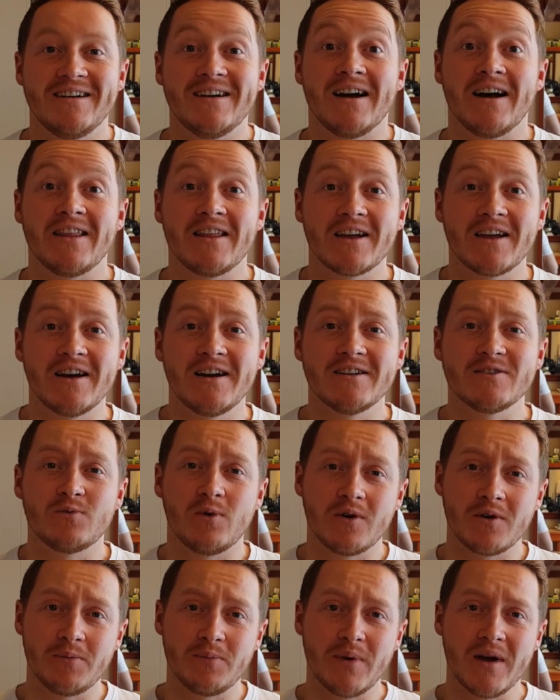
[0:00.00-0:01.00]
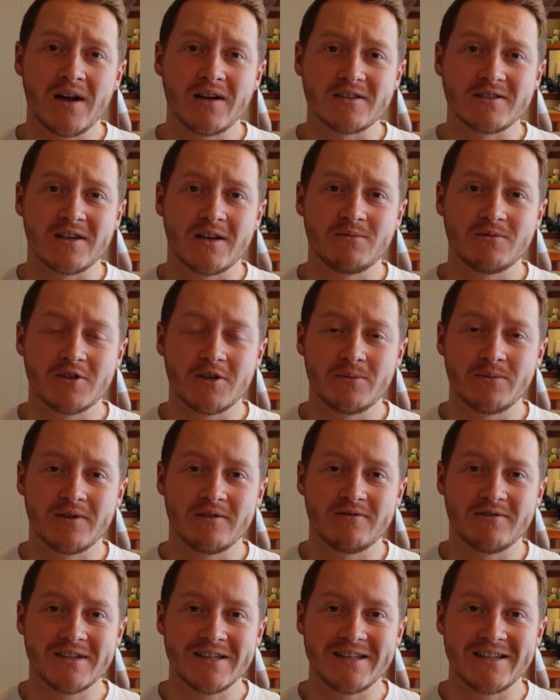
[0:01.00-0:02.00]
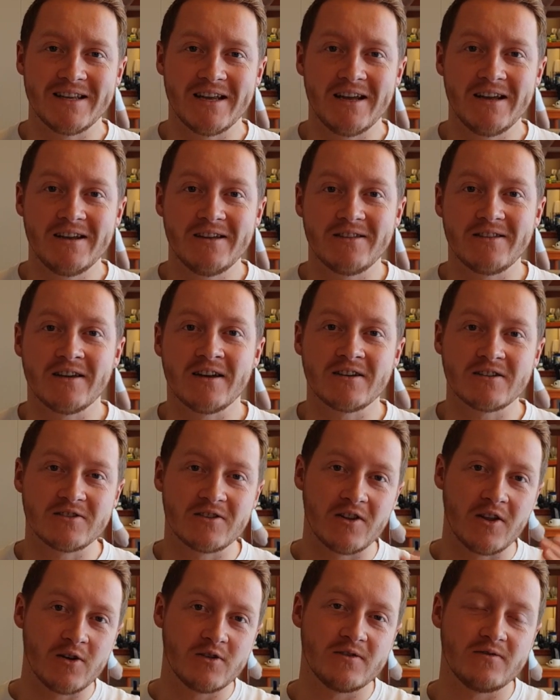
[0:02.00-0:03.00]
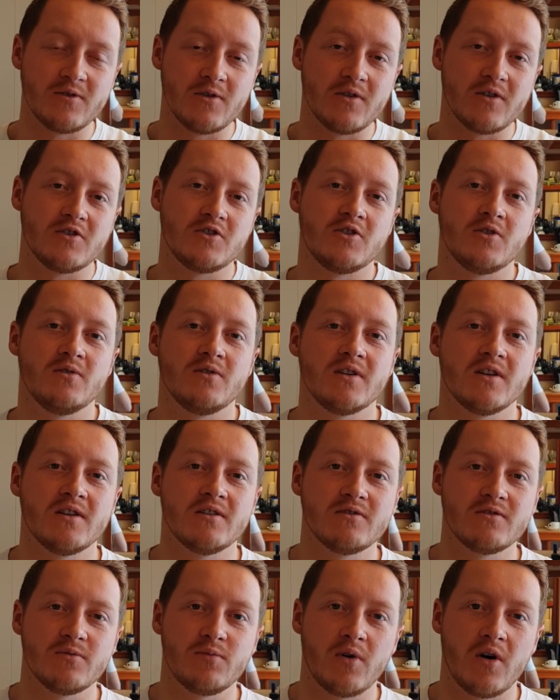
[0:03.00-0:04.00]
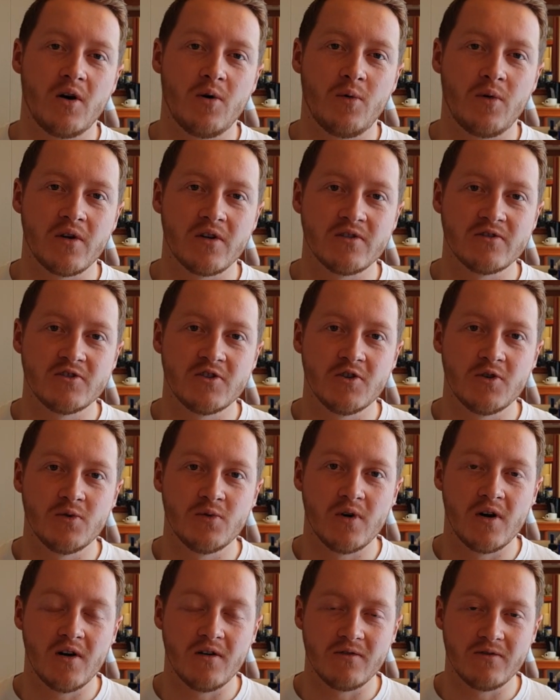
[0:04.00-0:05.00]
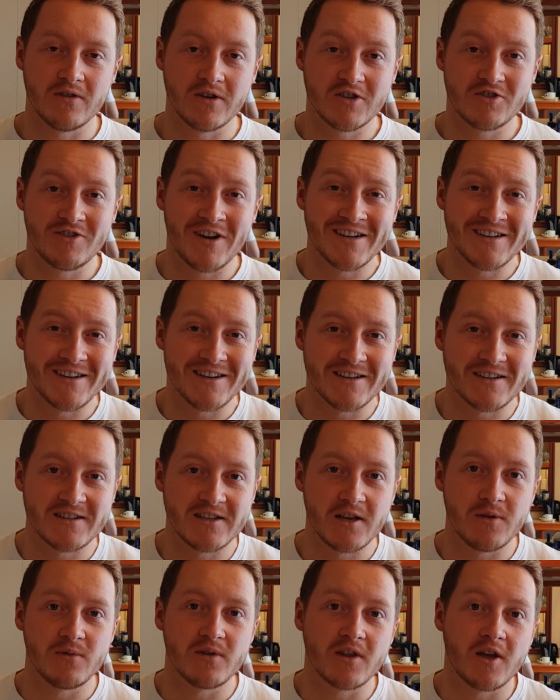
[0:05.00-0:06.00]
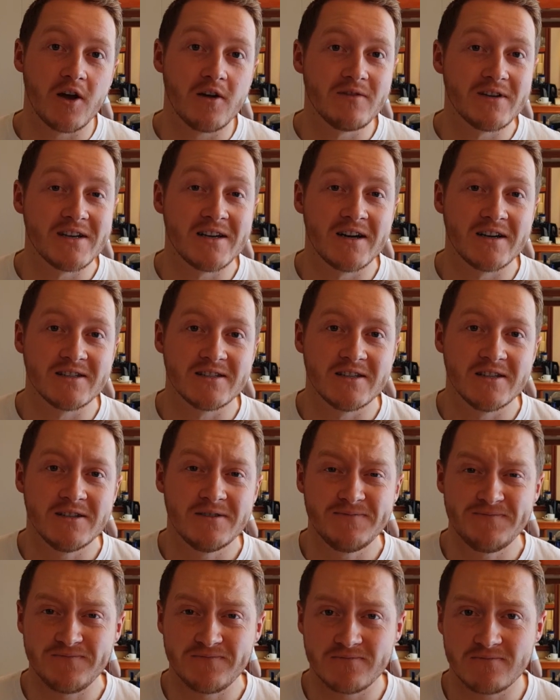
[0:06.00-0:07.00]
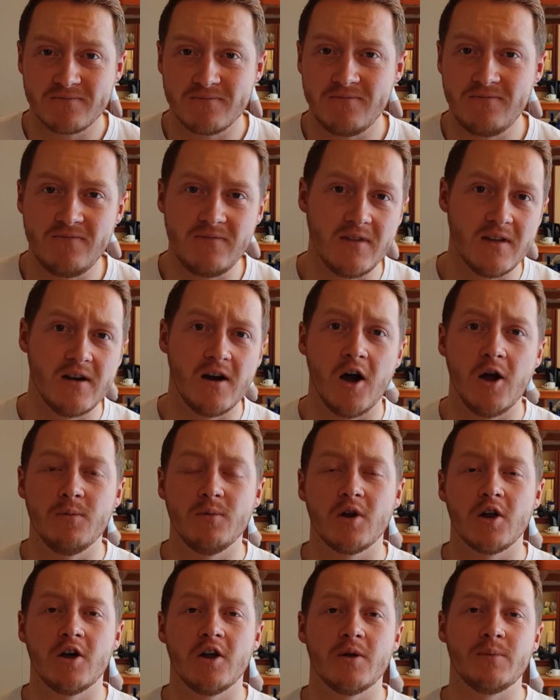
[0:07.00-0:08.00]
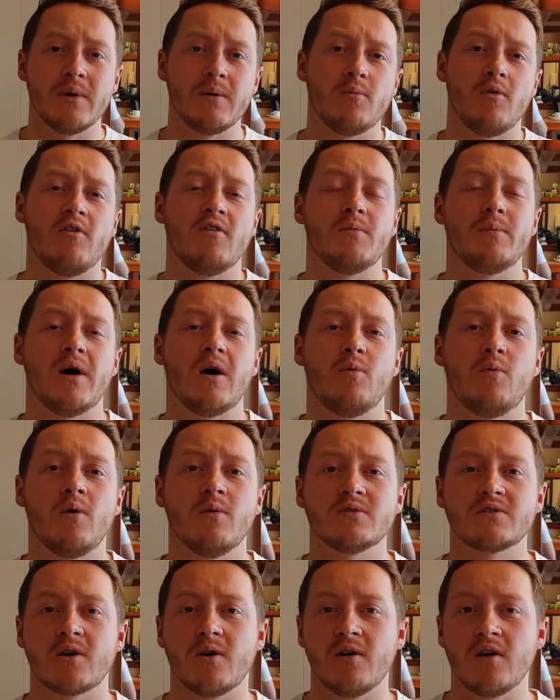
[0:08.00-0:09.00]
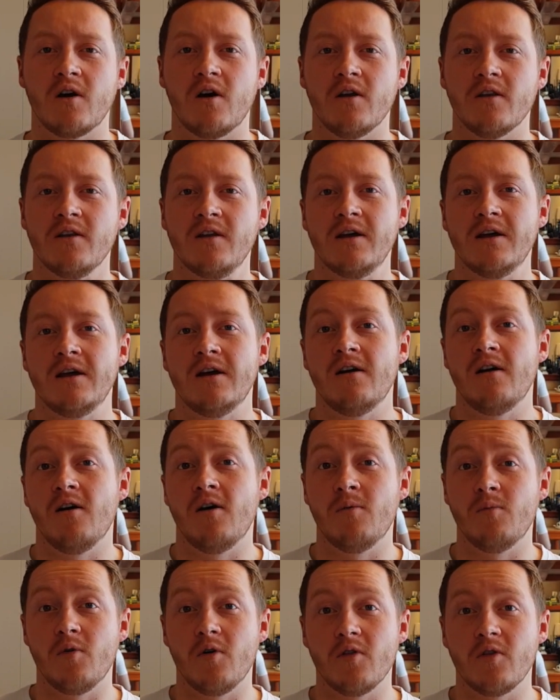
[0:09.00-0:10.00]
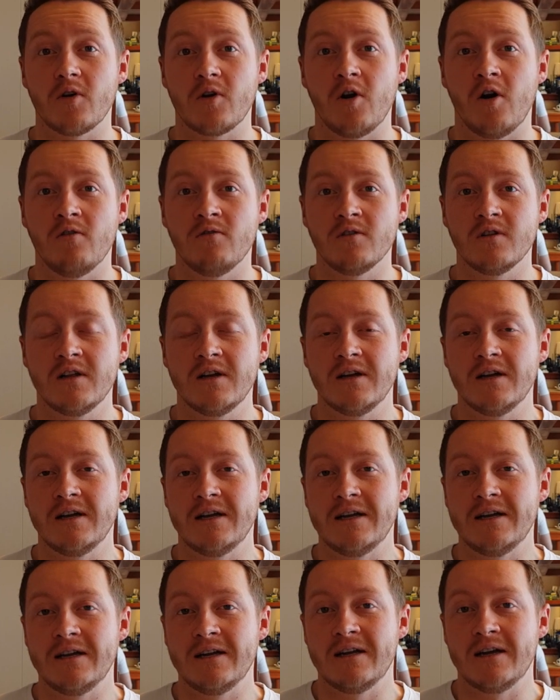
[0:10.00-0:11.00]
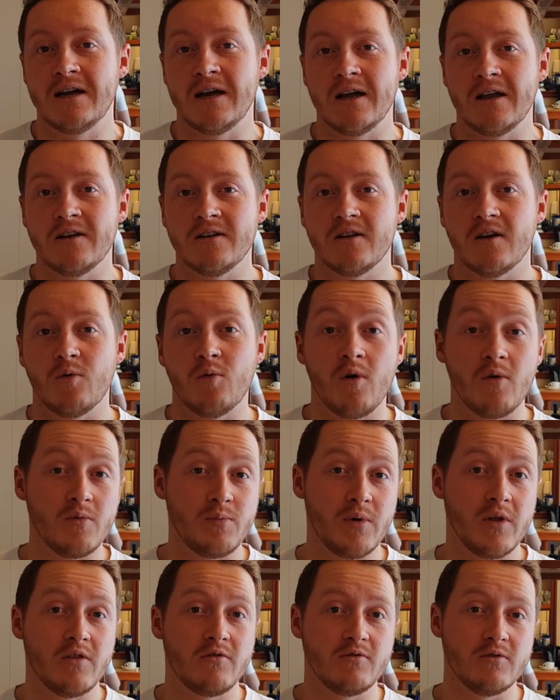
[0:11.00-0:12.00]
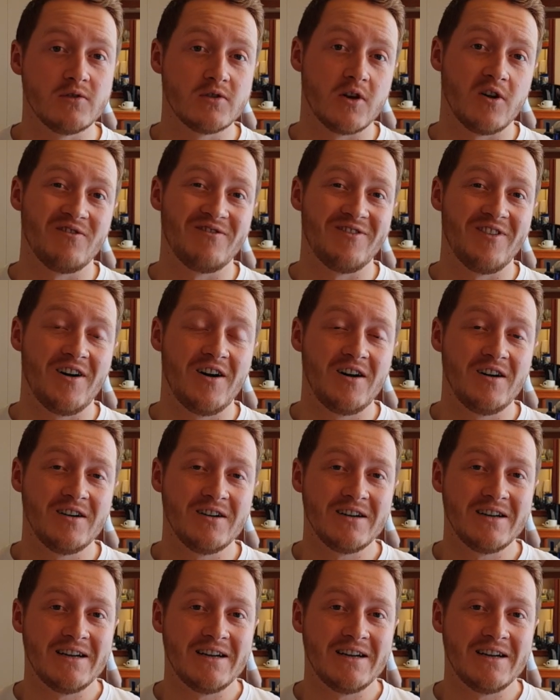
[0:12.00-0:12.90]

Hi there guys, welcome back. Same ship, different day. Thanks to those of you that tuned in to part 1 and 2 of Stranded at Sea with COVID-19. I hope you learned a bit more about what was going on board the Coal and what we've been through so far.